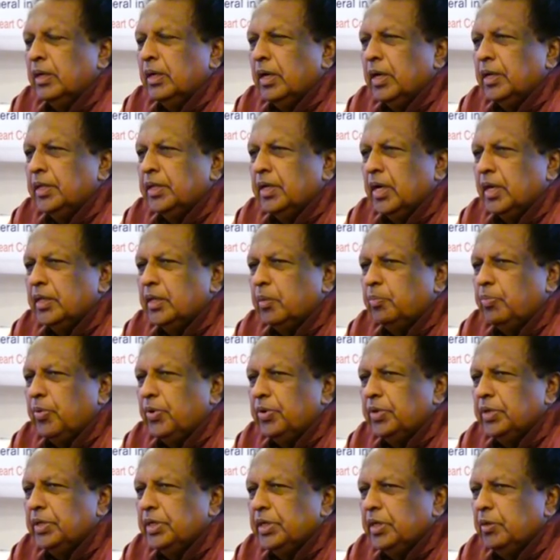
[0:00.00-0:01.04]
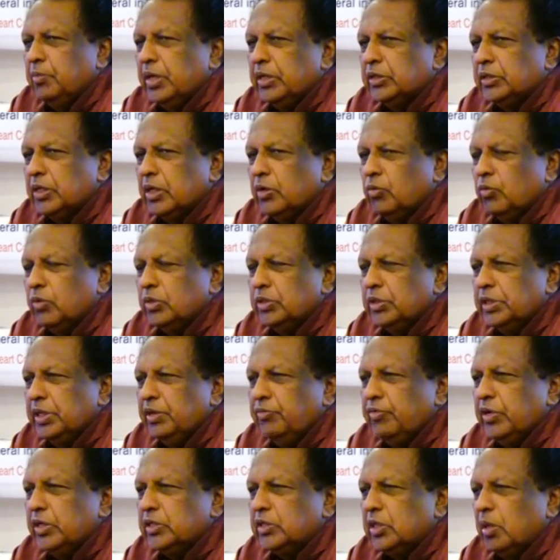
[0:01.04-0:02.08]
And the other point he mentioned was
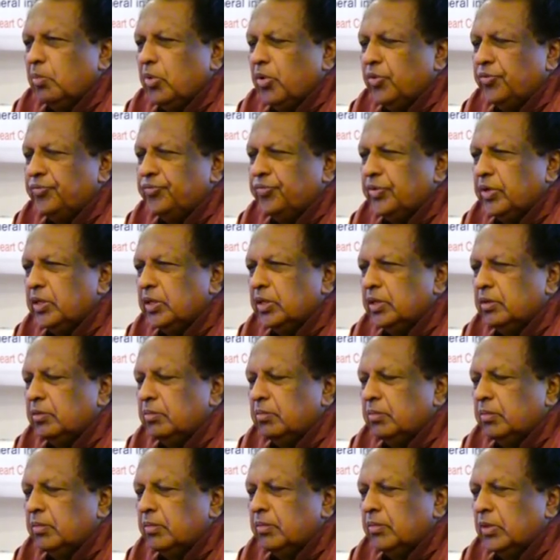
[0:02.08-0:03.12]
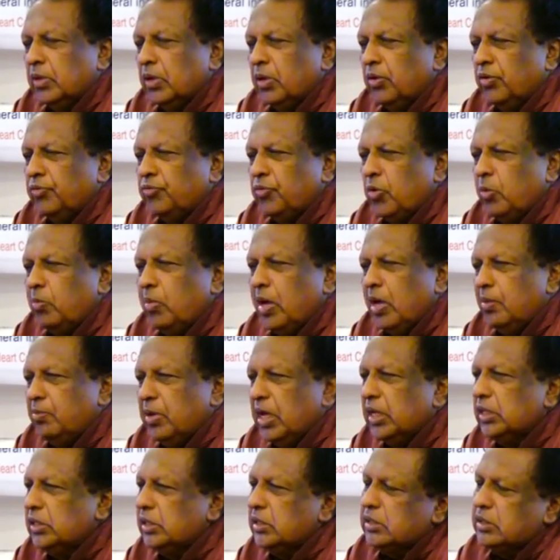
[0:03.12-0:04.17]
even some of
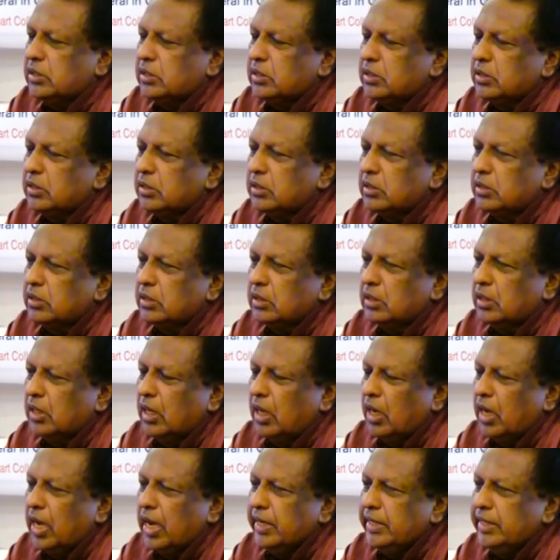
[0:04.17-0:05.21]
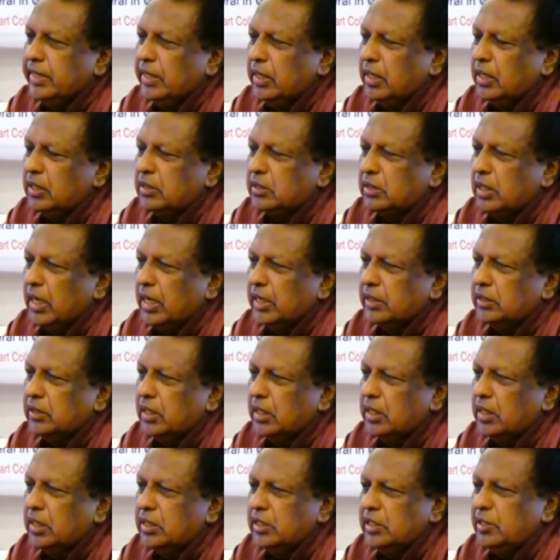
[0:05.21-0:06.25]
Obama's ideas, like
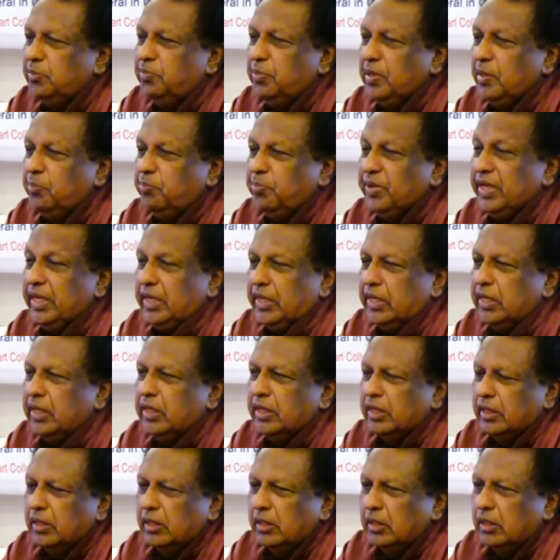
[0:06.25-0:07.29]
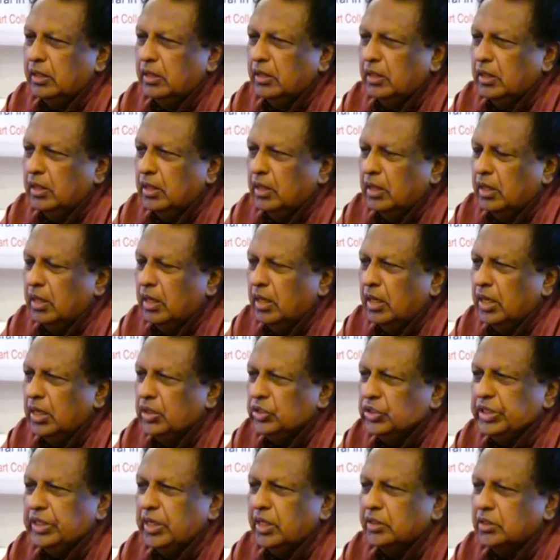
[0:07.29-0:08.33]
the TPP,
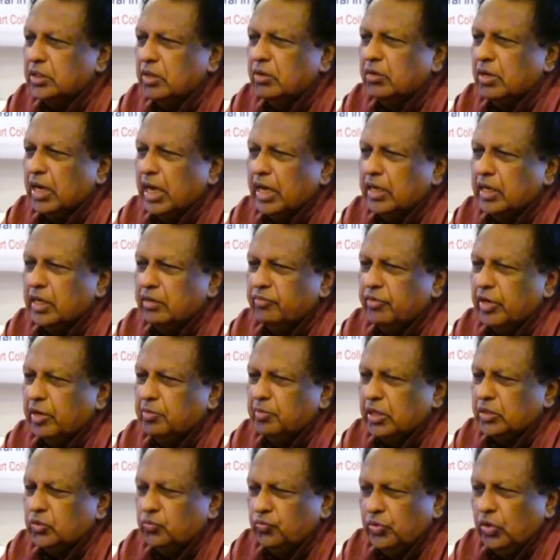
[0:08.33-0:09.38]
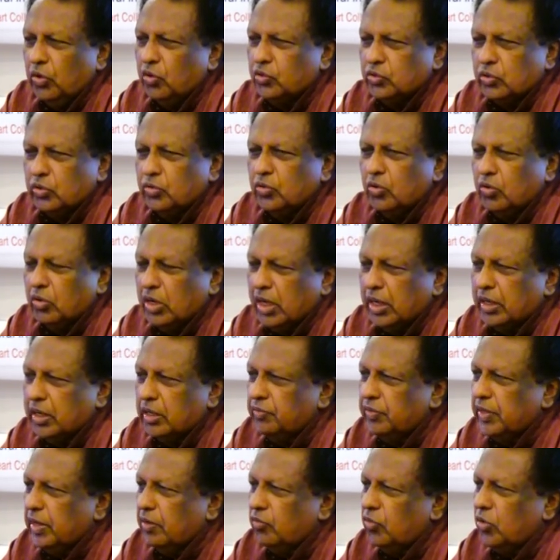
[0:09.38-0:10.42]
she does not like it very much. We also don't like it.
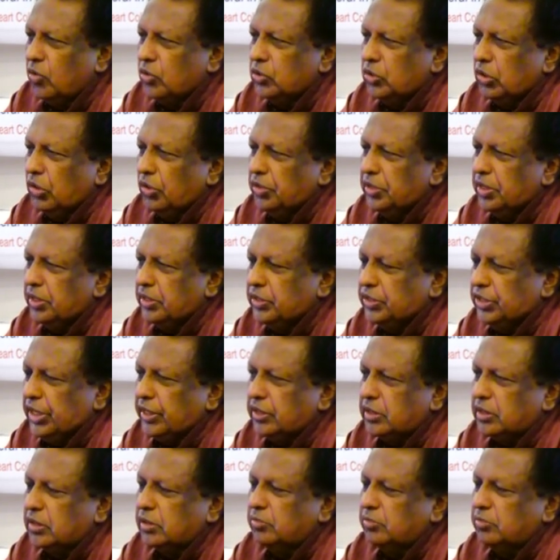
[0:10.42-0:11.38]
We have not joined it yet,